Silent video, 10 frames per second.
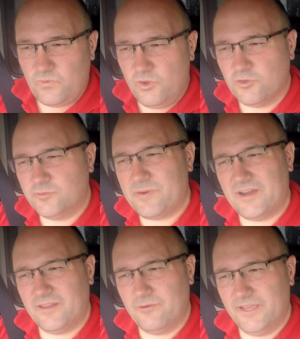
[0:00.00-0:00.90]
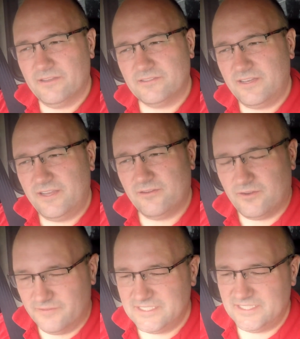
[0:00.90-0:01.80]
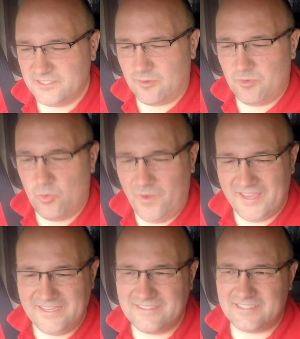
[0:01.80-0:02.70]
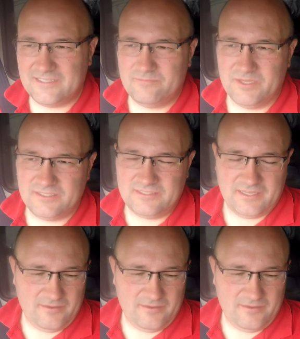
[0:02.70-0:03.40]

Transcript: horsepower at the wheels. Now obviously he's got more weight, but